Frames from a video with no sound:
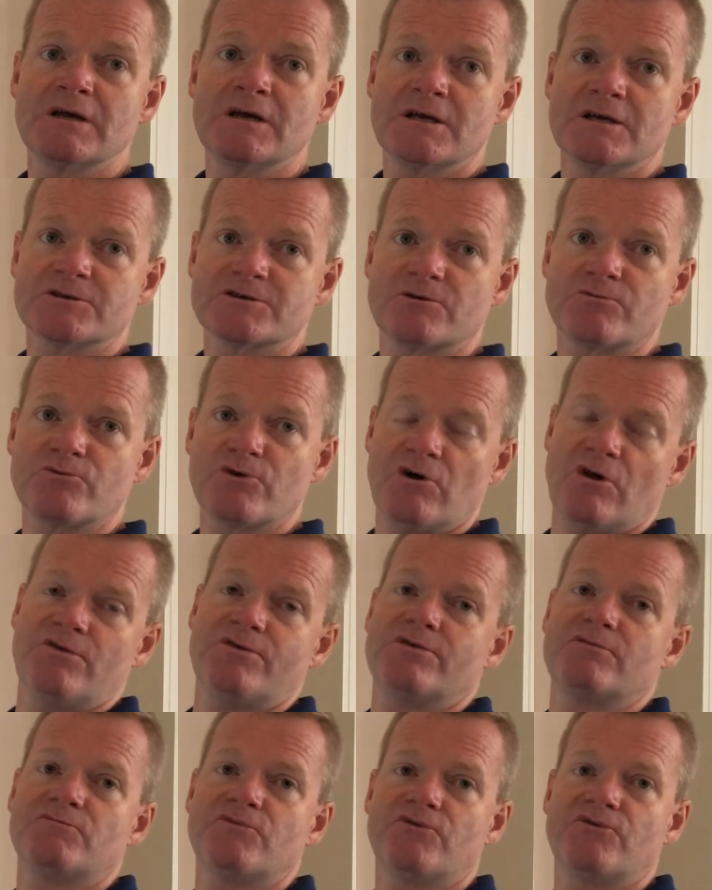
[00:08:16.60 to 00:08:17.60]
So rather
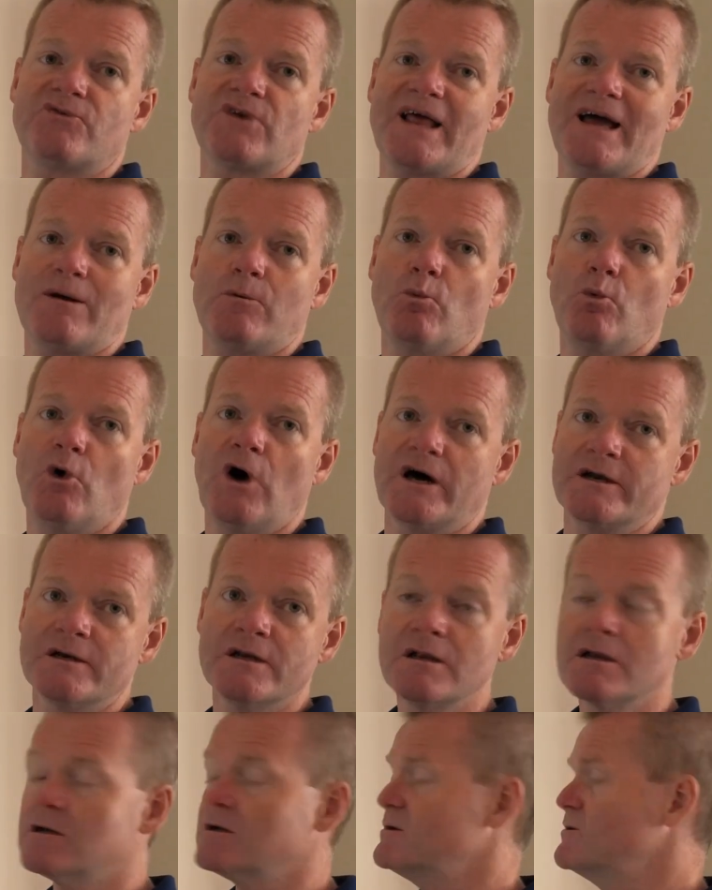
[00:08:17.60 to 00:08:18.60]
than flat 1
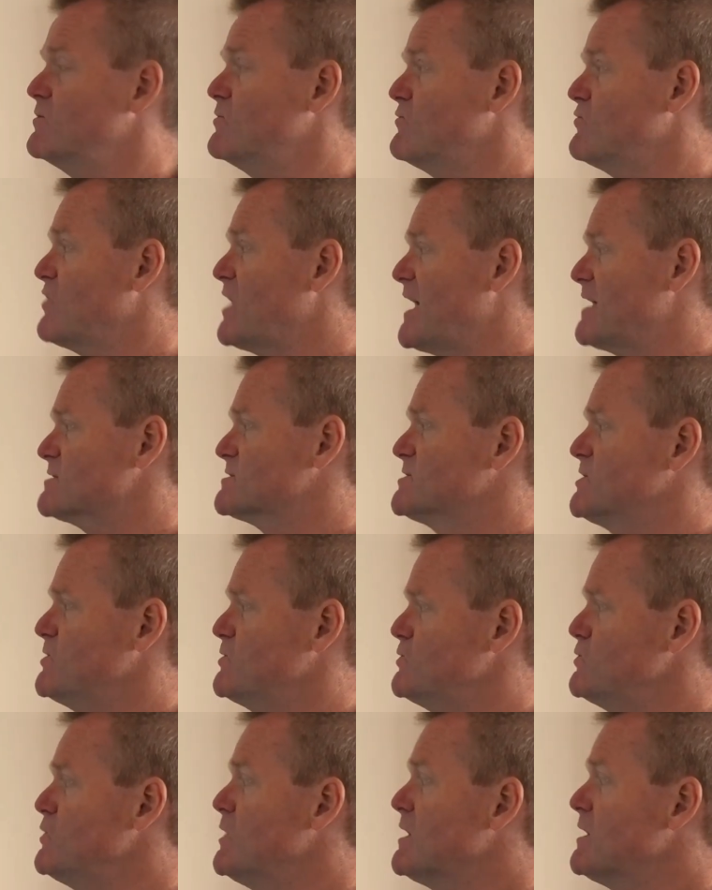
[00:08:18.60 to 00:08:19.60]
or flat
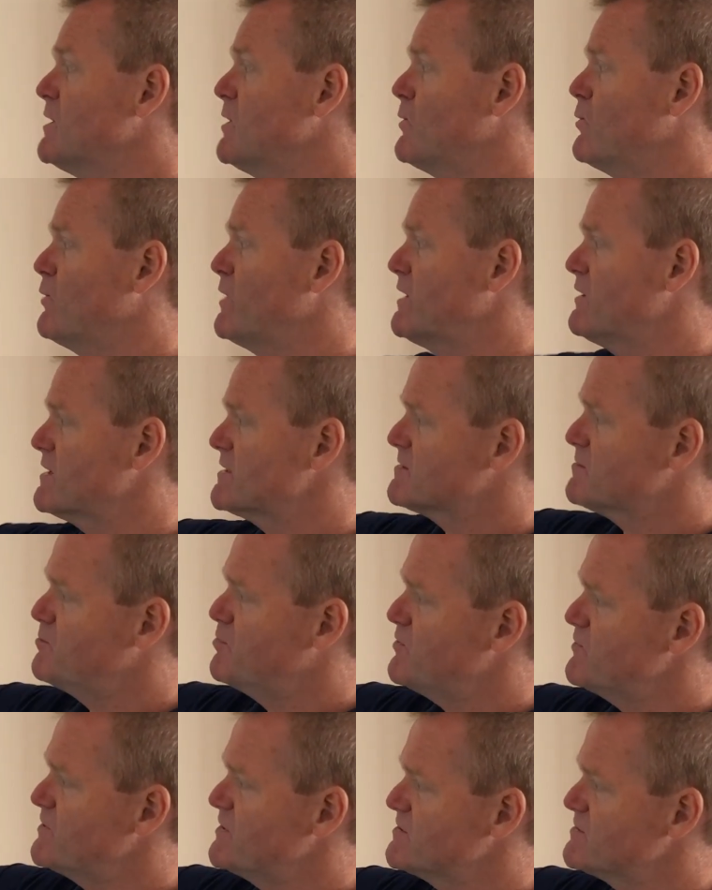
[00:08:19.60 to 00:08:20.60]
2, we like to
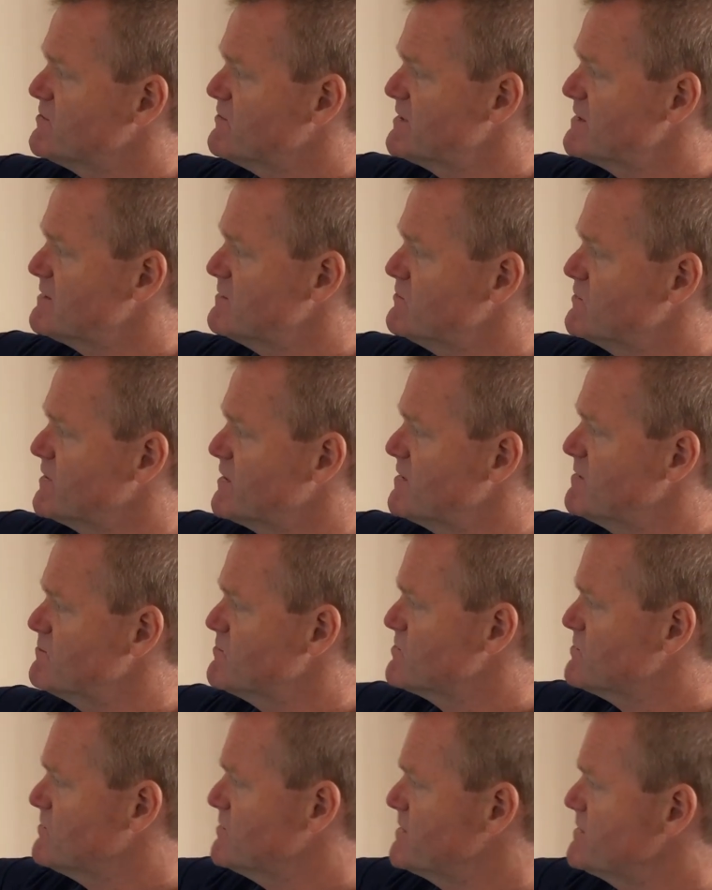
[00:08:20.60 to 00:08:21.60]
put these nice little name
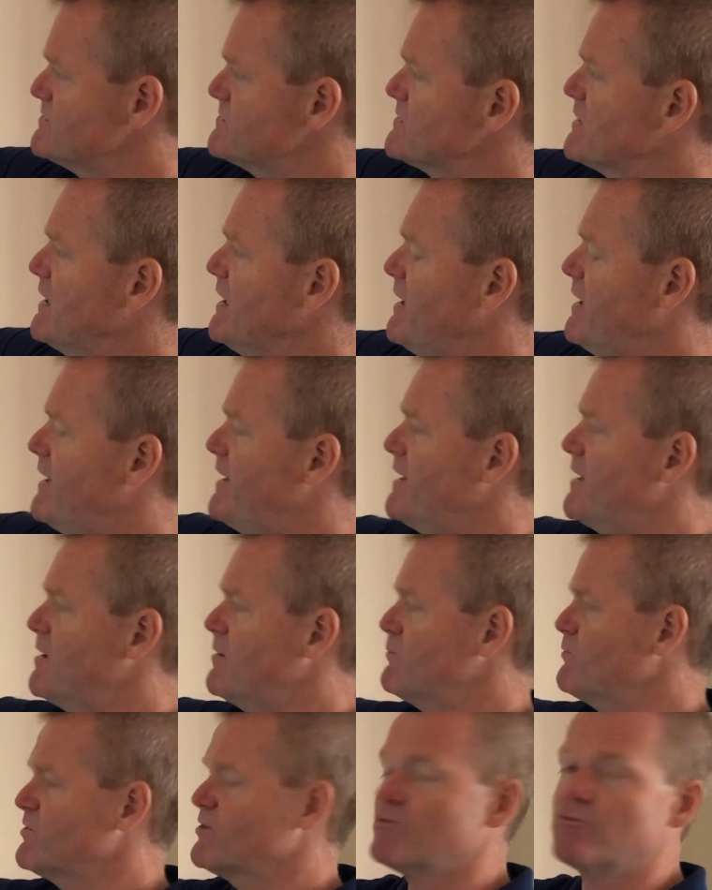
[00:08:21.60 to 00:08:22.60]
signs
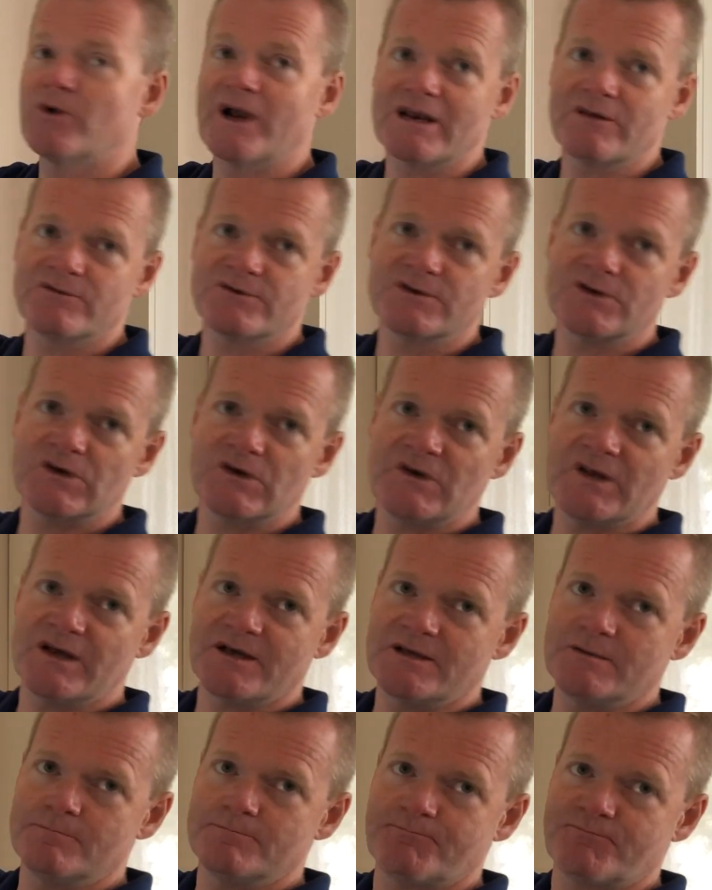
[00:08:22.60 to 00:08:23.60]
with a relevant
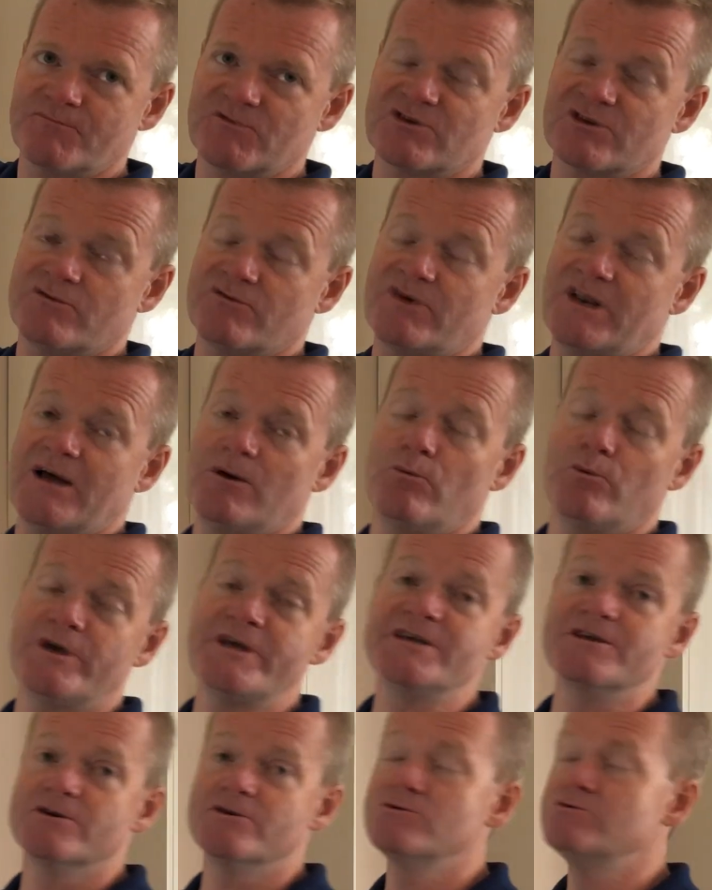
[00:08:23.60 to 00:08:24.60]
name. So the flat we
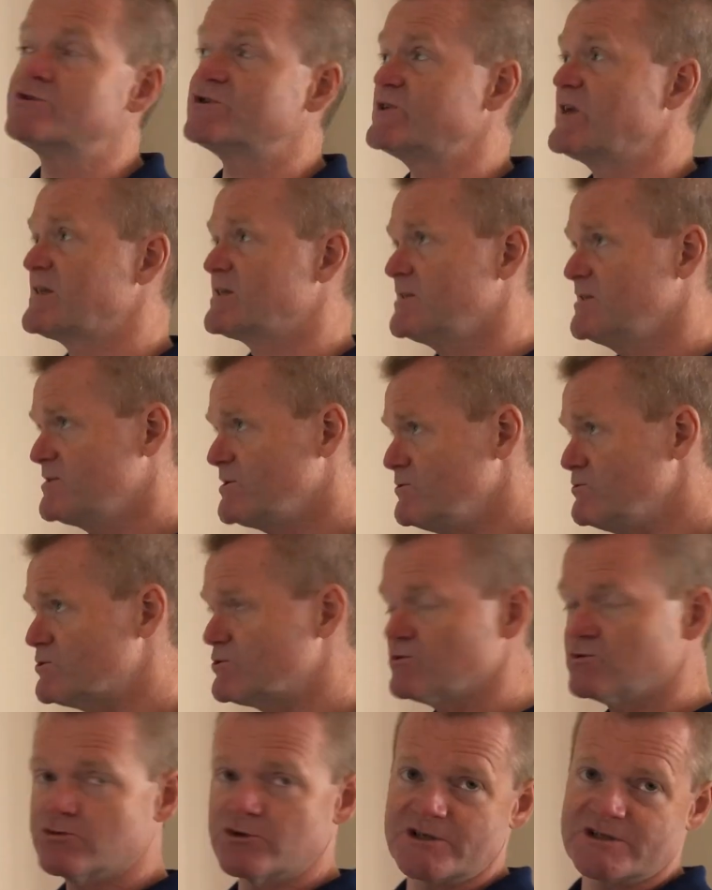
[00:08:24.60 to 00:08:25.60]
use is actually 2
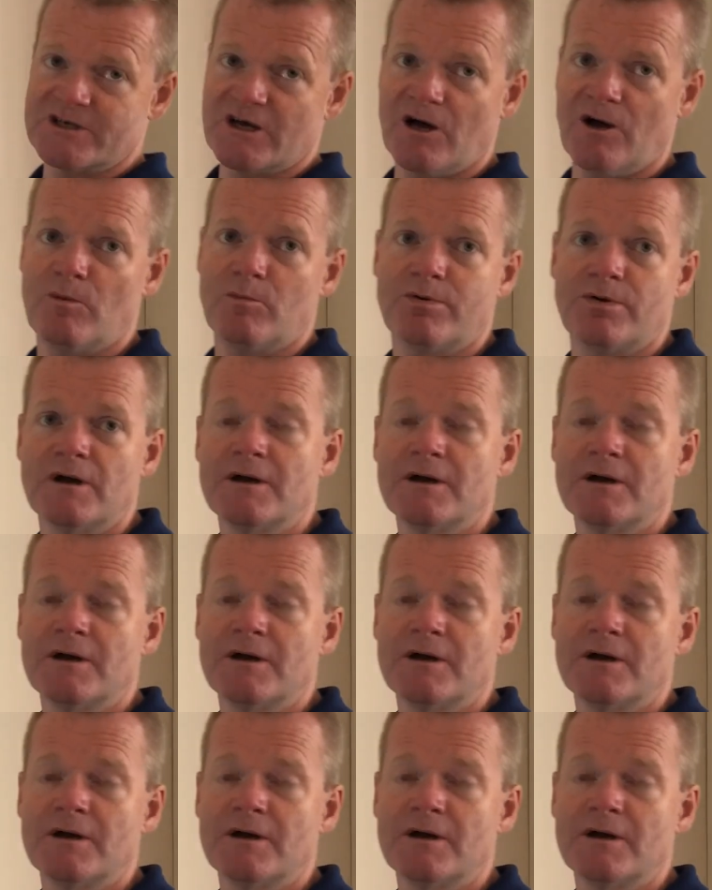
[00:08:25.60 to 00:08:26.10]
stories up,